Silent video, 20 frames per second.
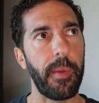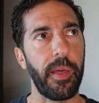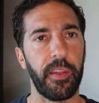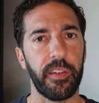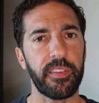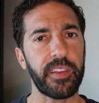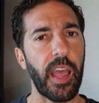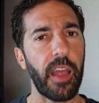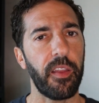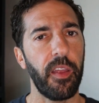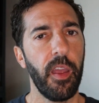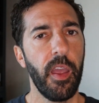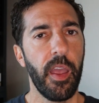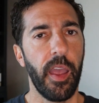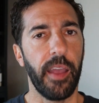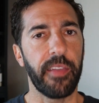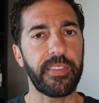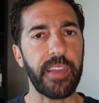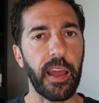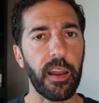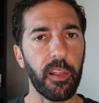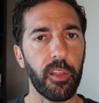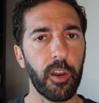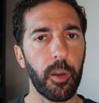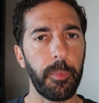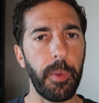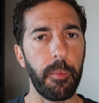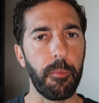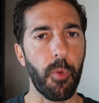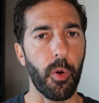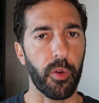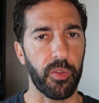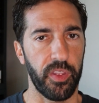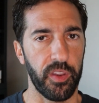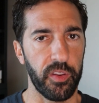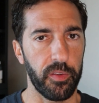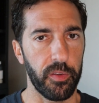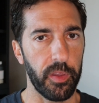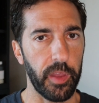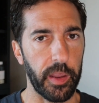Melon. It's got a little bit more
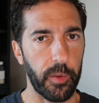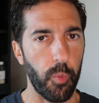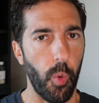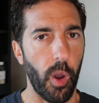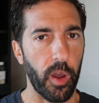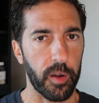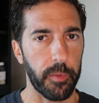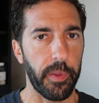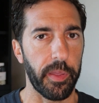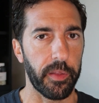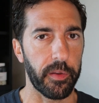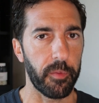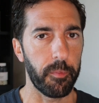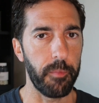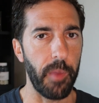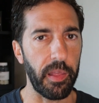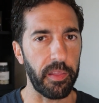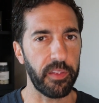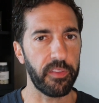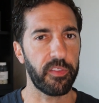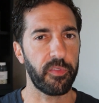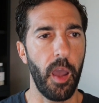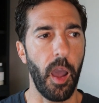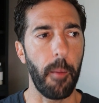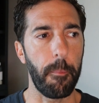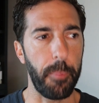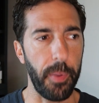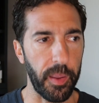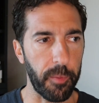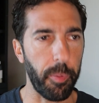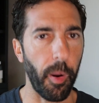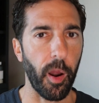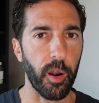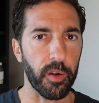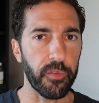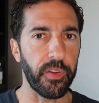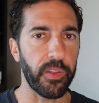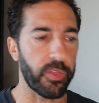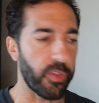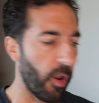than, like, watermelon. Melon's a big part
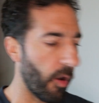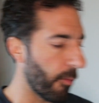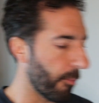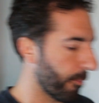of it, though.